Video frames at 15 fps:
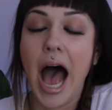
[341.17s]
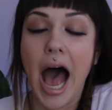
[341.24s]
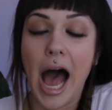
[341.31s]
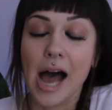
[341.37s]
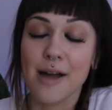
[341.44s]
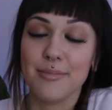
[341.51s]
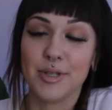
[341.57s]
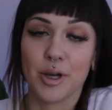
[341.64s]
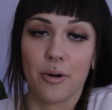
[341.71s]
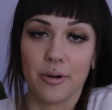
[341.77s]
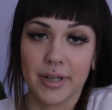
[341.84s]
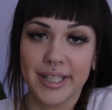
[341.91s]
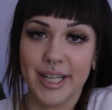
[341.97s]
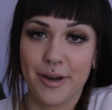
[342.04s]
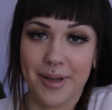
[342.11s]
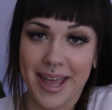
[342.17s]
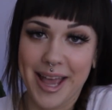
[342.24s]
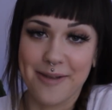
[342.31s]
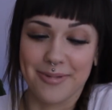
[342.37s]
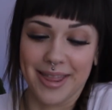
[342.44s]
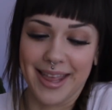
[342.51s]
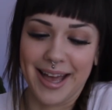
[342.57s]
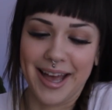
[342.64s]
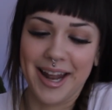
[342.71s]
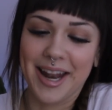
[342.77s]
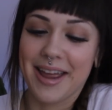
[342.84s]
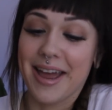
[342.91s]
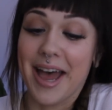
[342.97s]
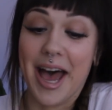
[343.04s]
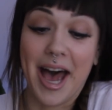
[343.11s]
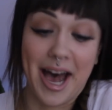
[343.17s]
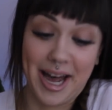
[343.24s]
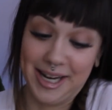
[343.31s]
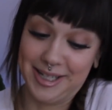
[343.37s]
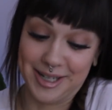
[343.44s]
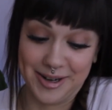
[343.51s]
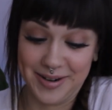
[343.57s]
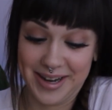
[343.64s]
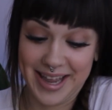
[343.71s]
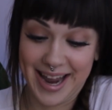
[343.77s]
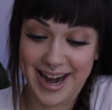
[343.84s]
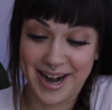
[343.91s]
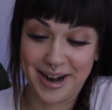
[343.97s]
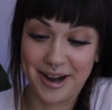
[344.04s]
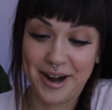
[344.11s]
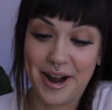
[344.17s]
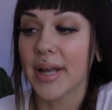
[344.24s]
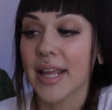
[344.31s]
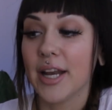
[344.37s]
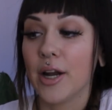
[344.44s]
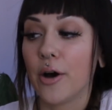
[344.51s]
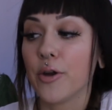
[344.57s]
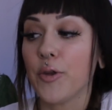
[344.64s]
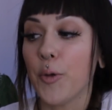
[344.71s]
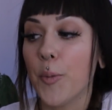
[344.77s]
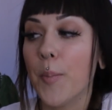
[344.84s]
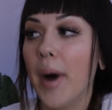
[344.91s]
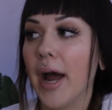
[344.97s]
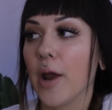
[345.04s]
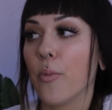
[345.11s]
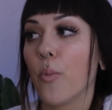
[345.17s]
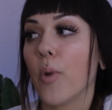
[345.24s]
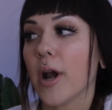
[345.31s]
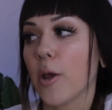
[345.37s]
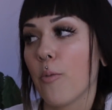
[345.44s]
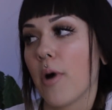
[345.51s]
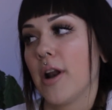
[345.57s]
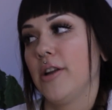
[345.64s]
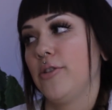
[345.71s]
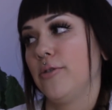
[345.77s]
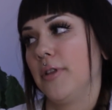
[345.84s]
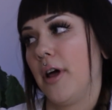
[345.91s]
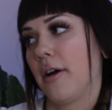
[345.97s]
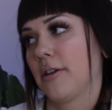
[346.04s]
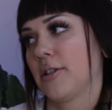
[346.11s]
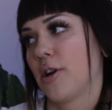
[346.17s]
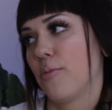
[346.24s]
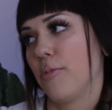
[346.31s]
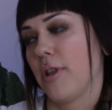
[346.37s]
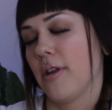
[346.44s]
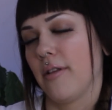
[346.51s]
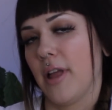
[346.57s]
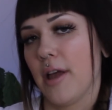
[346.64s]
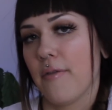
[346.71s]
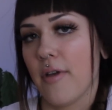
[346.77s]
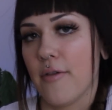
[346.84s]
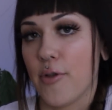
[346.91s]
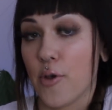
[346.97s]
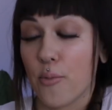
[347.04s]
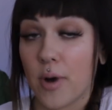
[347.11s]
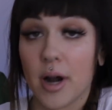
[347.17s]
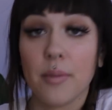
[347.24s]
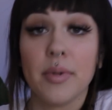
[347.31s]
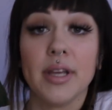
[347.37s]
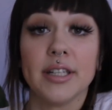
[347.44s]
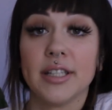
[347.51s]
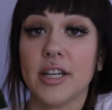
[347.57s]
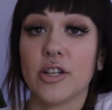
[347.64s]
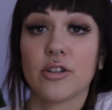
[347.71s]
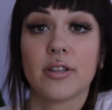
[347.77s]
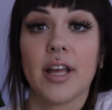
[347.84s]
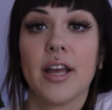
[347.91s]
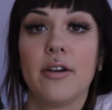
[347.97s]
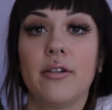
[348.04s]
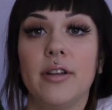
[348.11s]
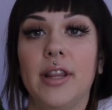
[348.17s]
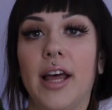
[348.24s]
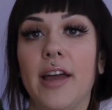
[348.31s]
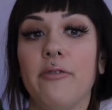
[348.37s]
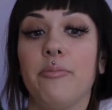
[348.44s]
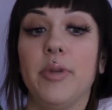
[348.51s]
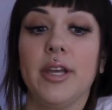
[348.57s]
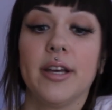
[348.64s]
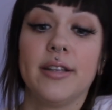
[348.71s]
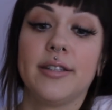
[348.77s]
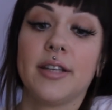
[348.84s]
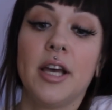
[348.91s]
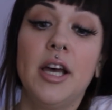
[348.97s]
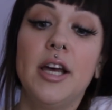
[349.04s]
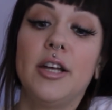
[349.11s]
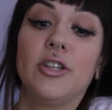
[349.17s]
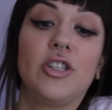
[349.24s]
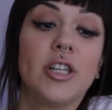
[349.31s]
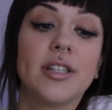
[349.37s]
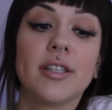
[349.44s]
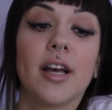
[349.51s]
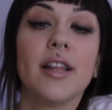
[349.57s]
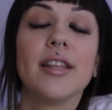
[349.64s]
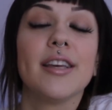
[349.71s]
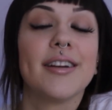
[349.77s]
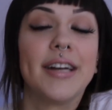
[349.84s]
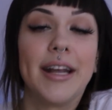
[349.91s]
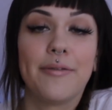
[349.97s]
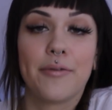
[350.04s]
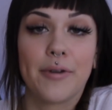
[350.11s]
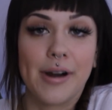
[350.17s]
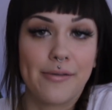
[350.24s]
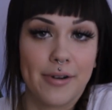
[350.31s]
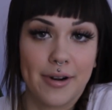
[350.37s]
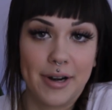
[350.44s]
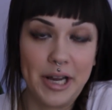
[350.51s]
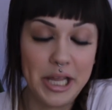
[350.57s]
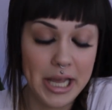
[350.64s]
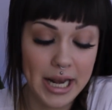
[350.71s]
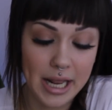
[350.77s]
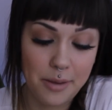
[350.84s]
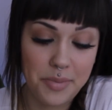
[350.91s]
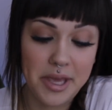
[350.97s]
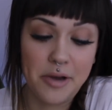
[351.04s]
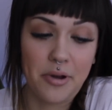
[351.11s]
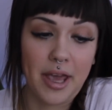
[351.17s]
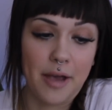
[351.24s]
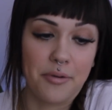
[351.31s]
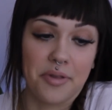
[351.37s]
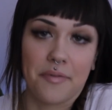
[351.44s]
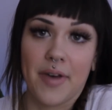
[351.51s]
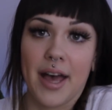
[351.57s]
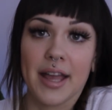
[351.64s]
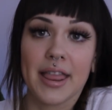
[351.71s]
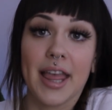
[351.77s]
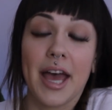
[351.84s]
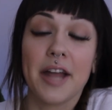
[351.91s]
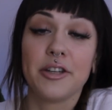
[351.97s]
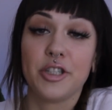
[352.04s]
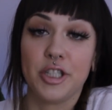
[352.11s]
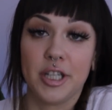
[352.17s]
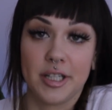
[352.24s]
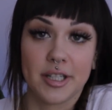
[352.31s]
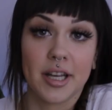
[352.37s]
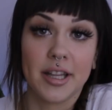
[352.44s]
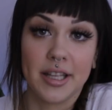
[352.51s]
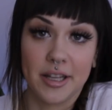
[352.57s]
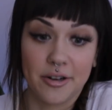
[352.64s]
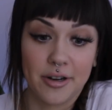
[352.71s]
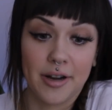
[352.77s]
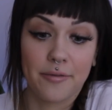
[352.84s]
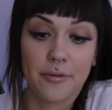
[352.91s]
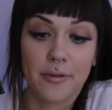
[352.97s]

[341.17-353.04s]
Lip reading: I'm totally okay with that. I don't care. But you know, you might. What do you want to do long term with your life? If you want to be a teacher later in life, because shit's on the internet forever, you need to be okay with the fact that shit is on the internet